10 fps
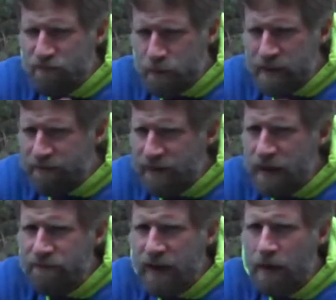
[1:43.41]

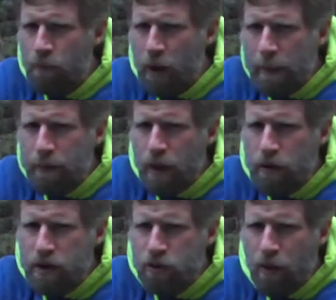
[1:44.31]
specifically if you get them right below
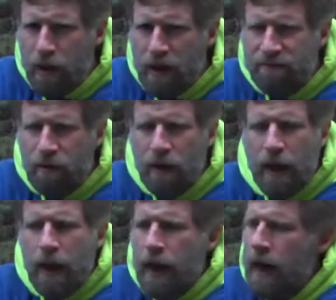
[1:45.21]
the soil level.
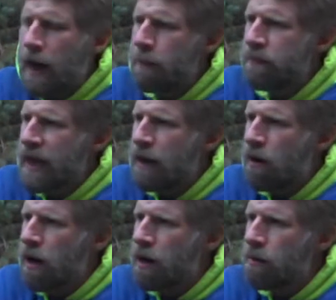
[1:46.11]
They
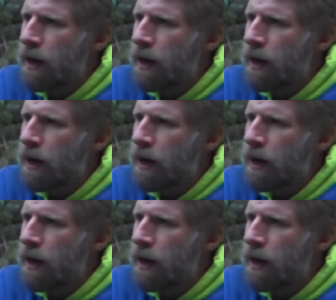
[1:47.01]
are